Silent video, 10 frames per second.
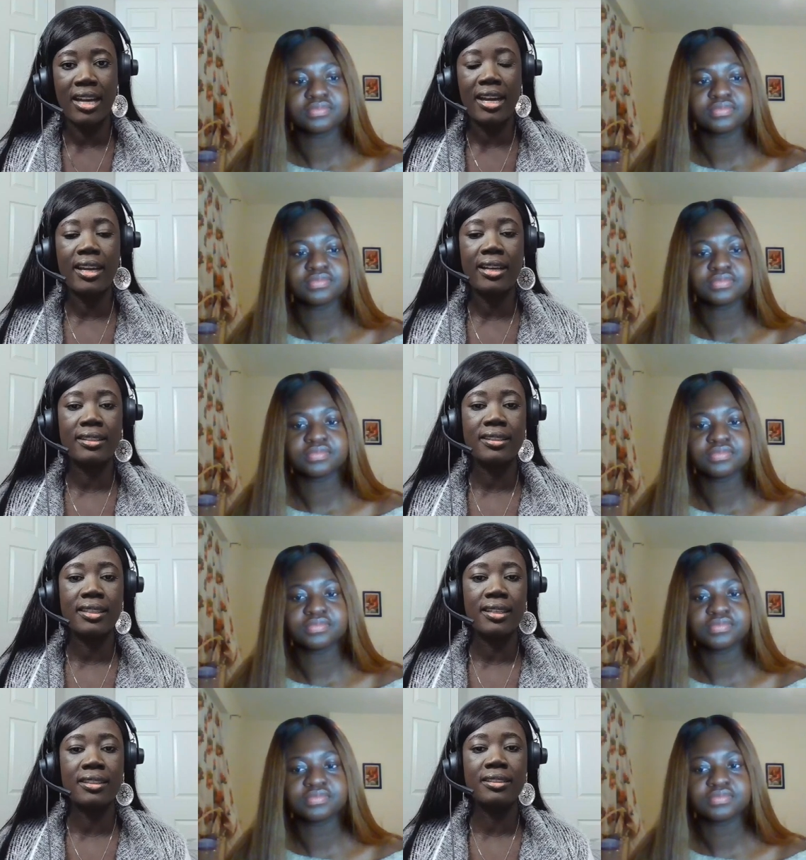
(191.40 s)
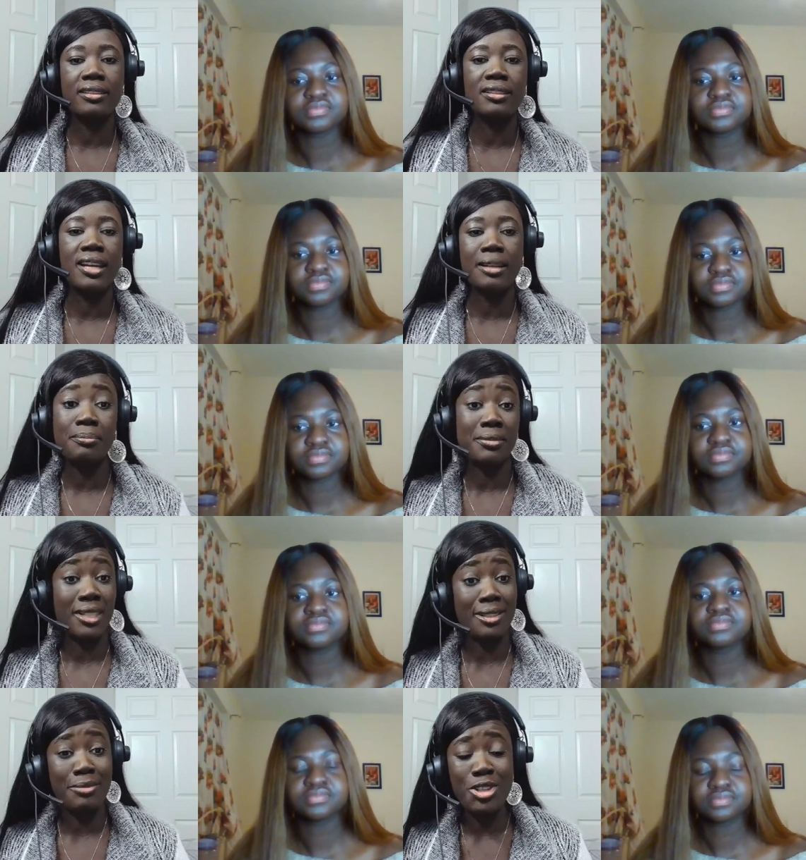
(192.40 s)
Speaker 1: And then the
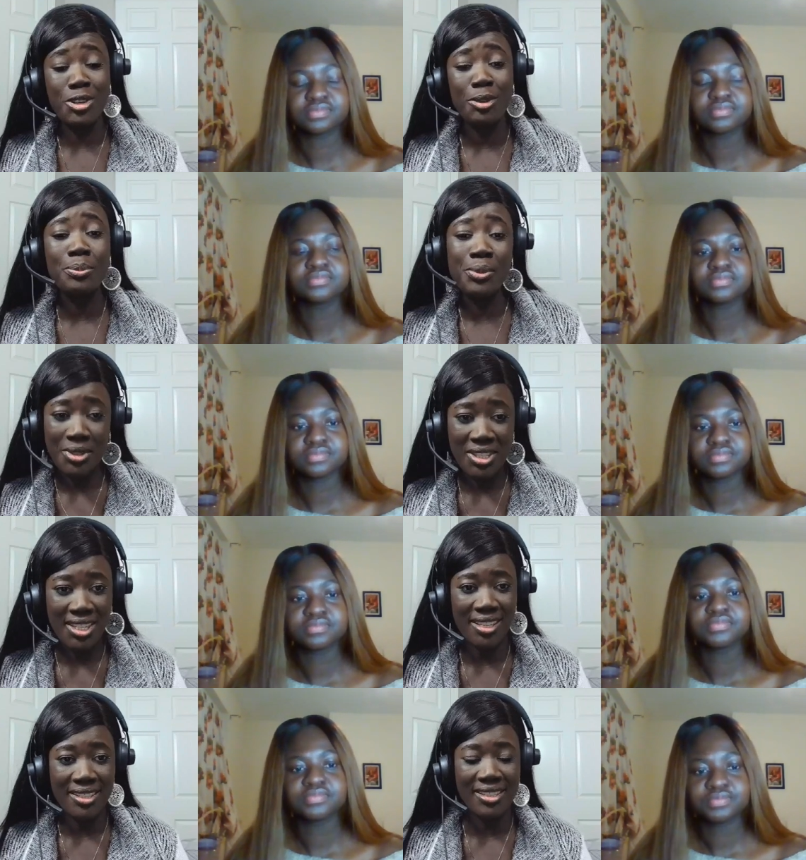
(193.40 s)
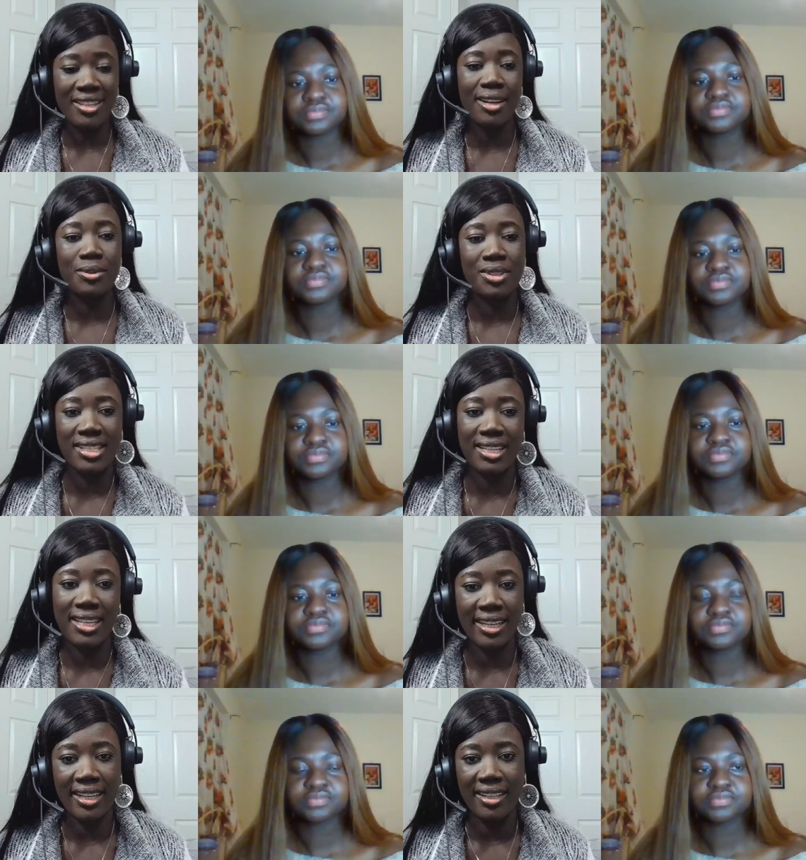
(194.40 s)
admission process, how was it
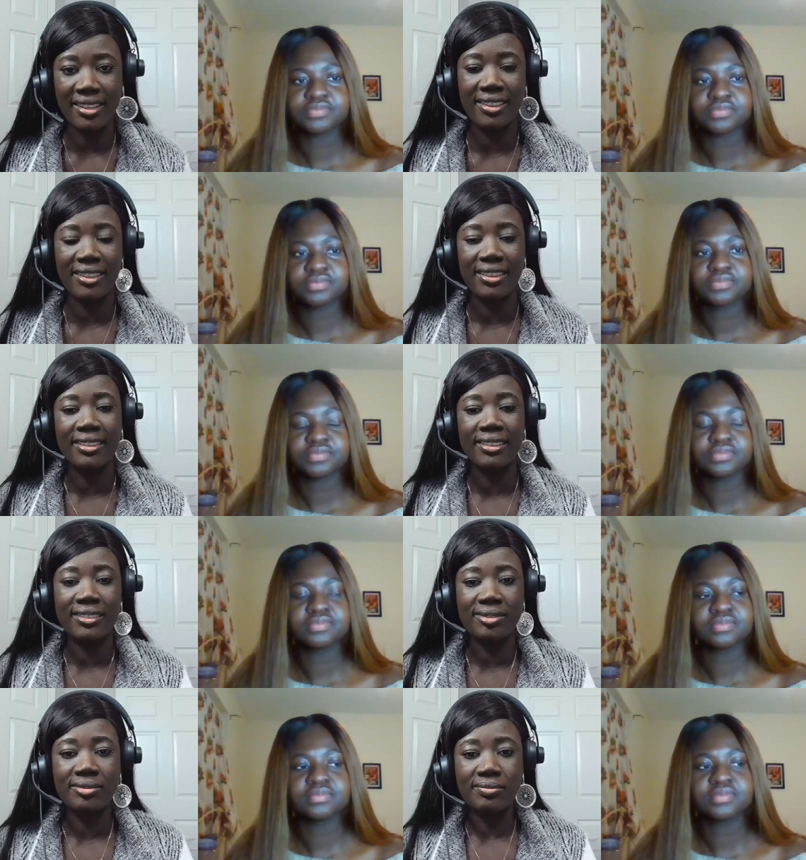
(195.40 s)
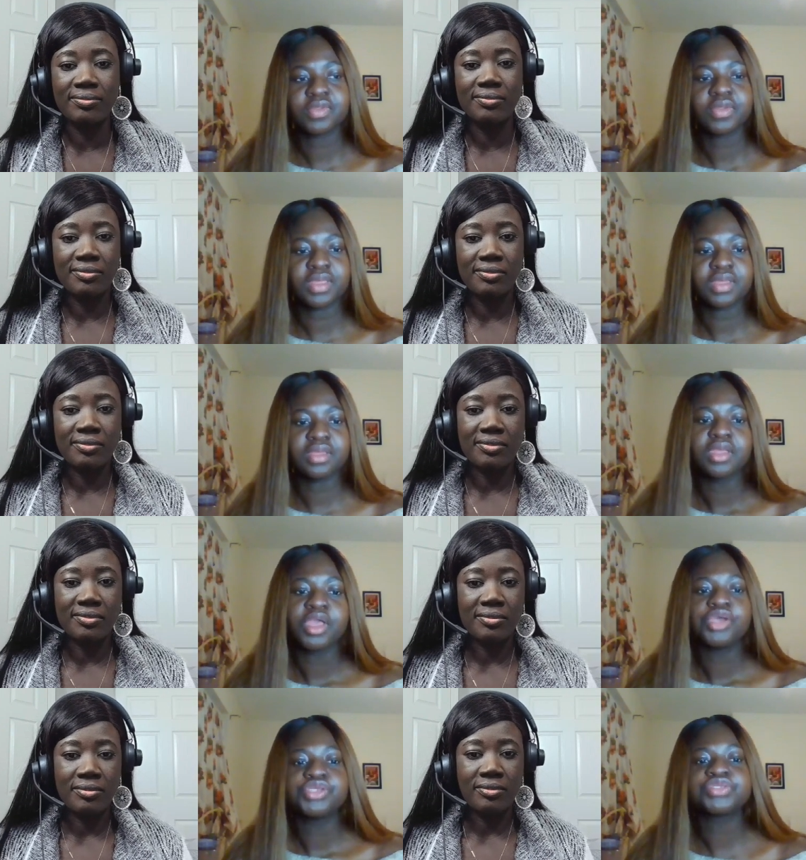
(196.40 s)
like?
Speaker 2: Okay.
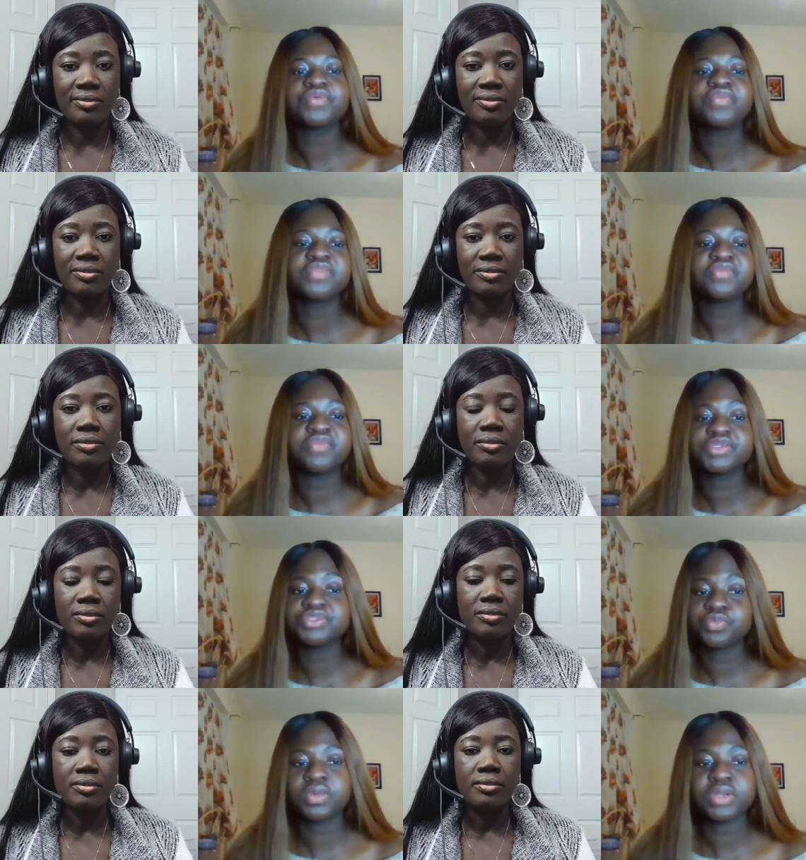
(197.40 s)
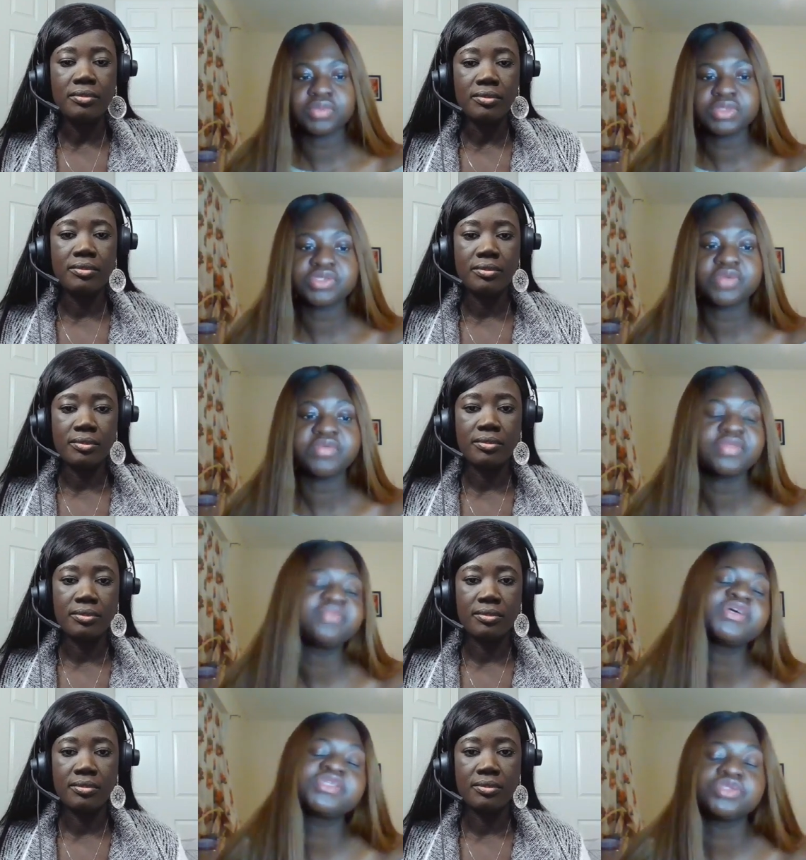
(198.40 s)
So for the first one I went to, the
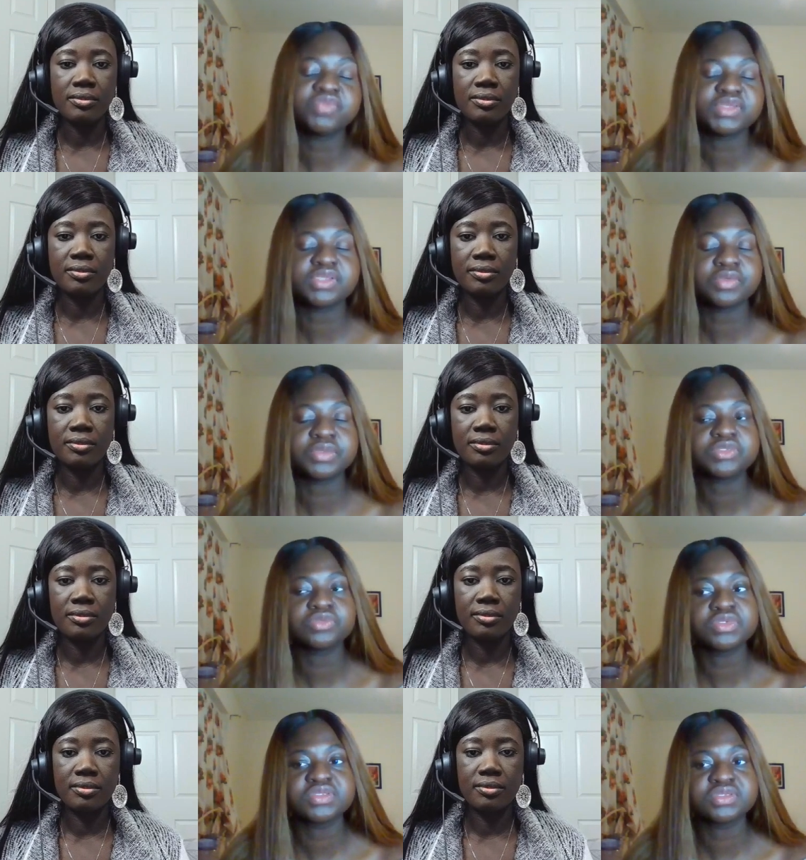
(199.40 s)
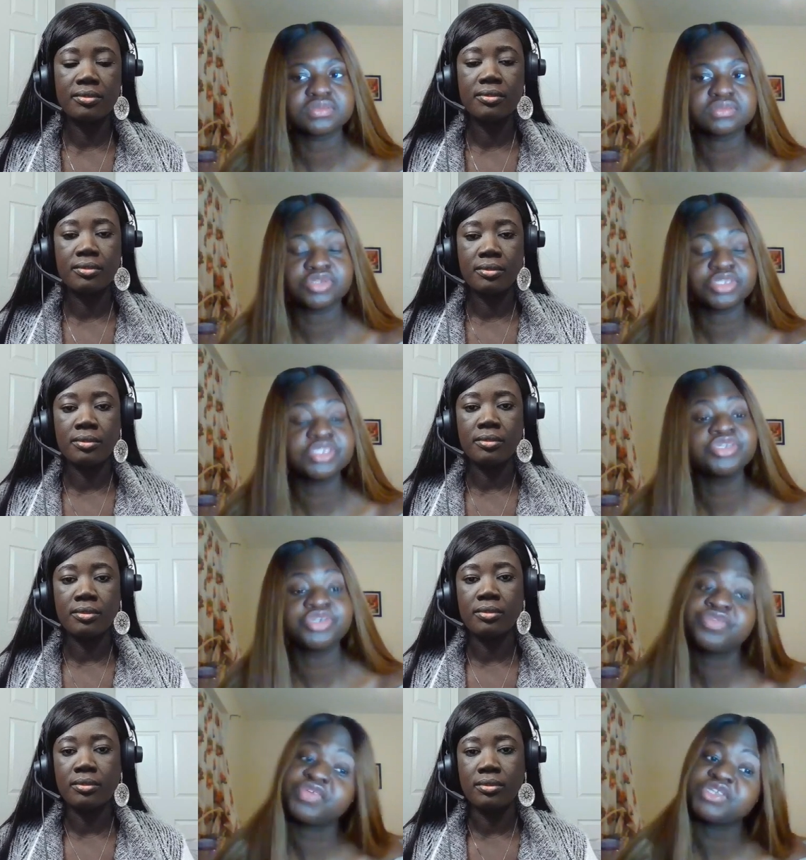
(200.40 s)
first university I went to was the
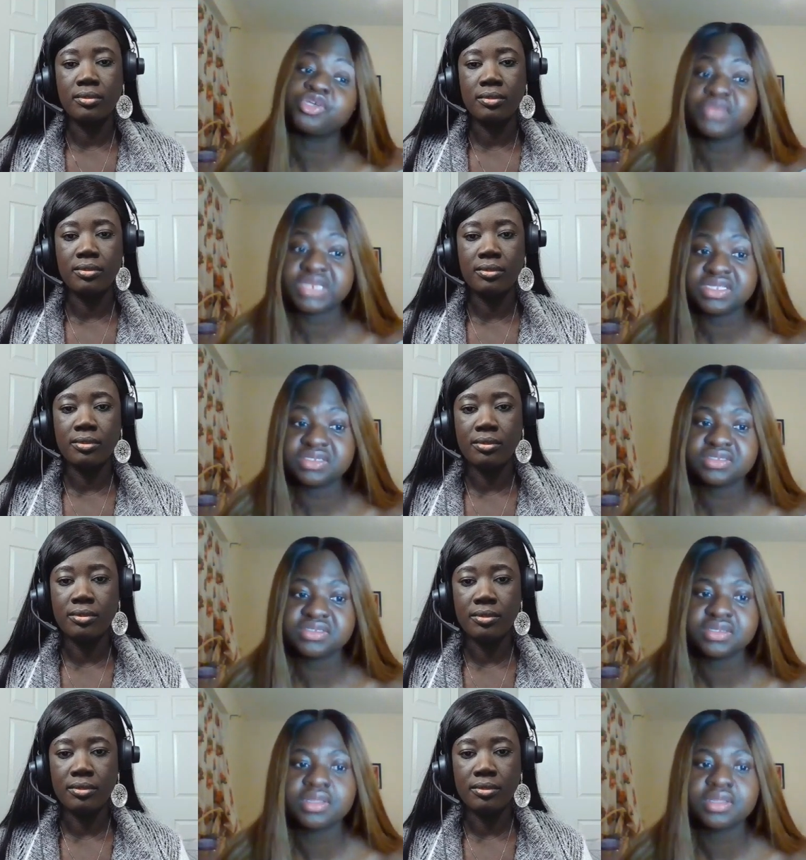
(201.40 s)
University of Leeds.